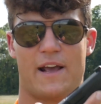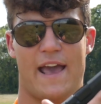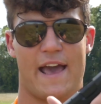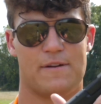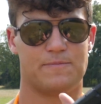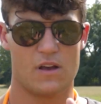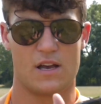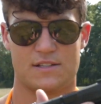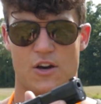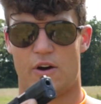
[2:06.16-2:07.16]
hand
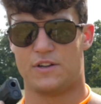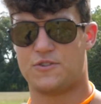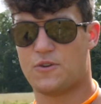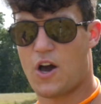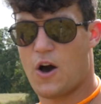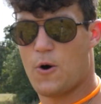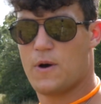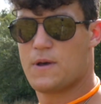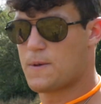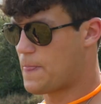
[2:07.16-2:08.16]
is going to go
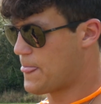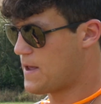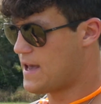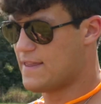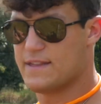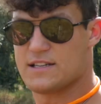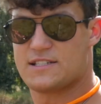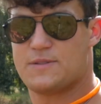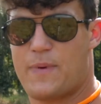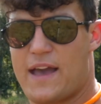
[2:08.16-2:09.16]
in this
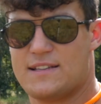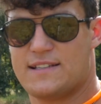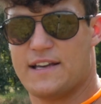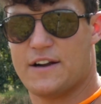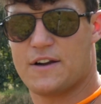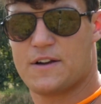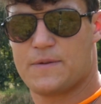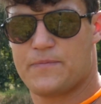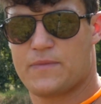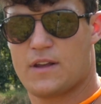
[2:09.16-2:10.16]
space here
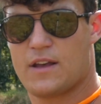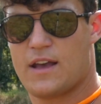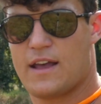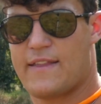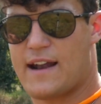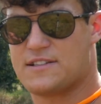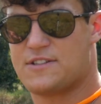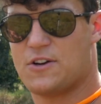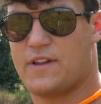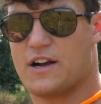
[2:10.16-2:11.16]
that is
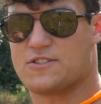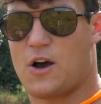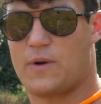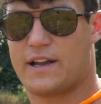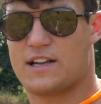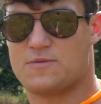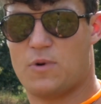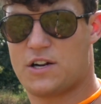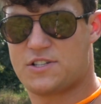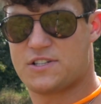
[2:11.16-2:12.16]
still there. So I want to get as
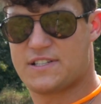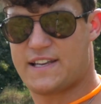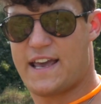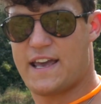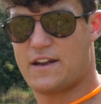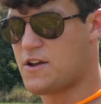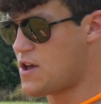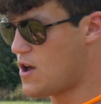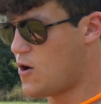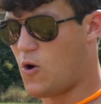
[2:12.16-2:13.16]
much skin
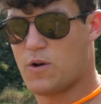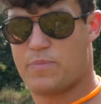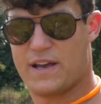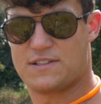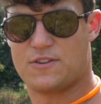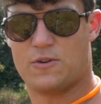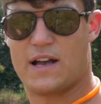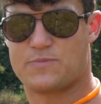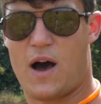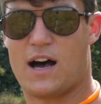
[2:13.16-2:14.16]
on pistol
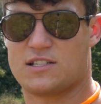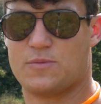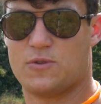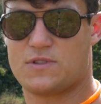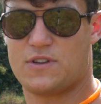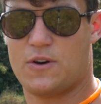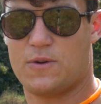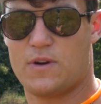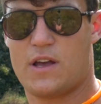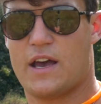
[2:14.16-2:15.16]
as possible
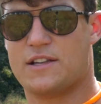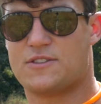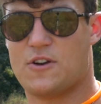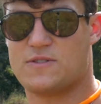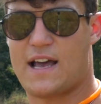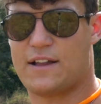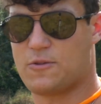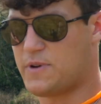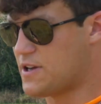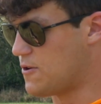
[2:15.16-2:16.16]
so it slows down the
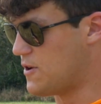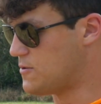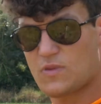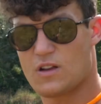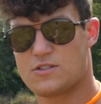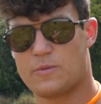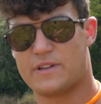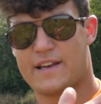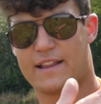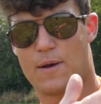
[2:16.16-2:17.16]
recoil. So I'm going
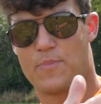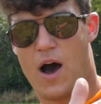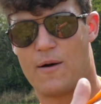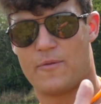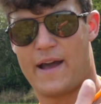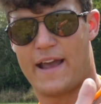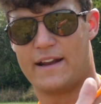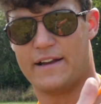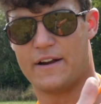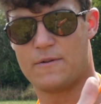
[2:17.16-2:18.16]
to take that palm of my
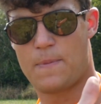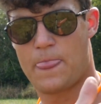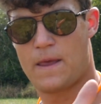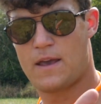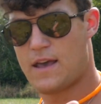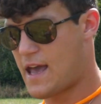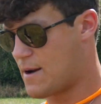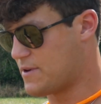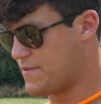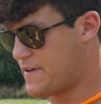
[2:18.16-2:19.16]
hand here and
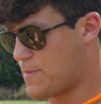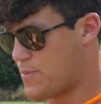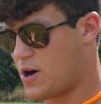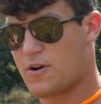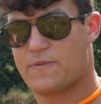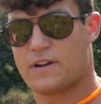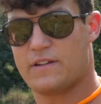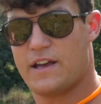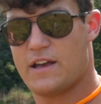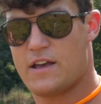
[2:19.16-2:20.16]
I'm going to fit it
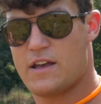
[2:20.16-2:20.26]
perfectly